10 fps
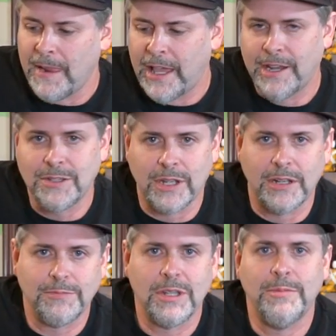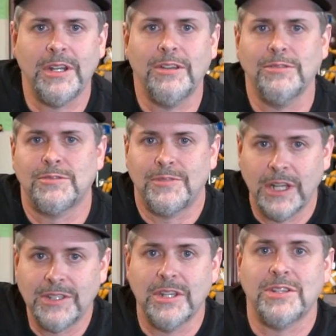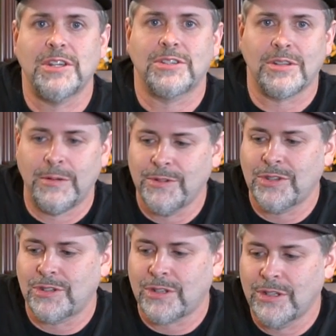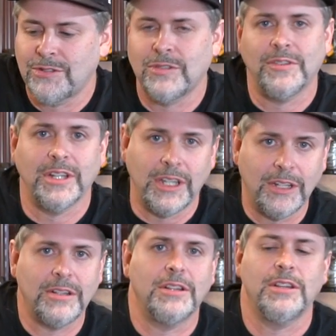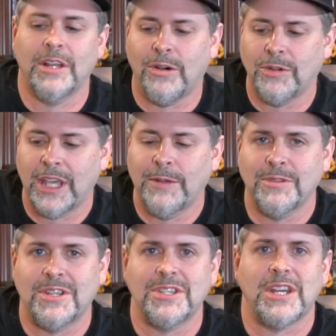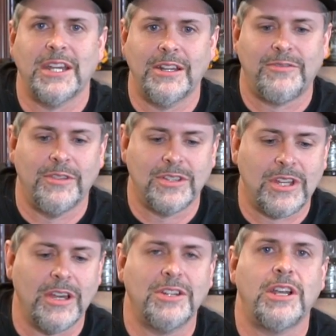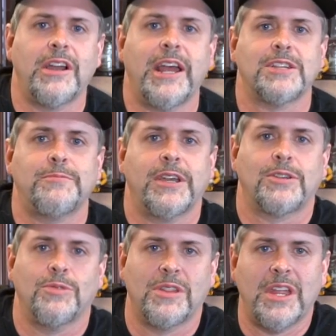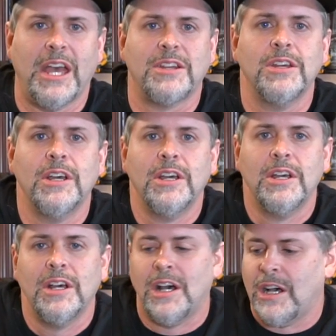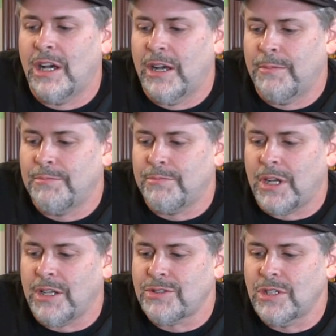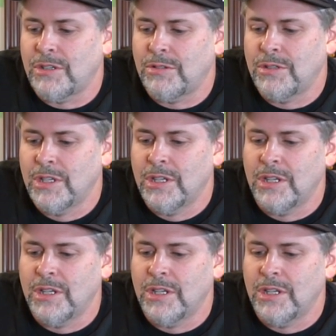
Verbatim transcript: as somebody who does this almost exclusively, the whole game is designed from the solitaire aspect with that. Also,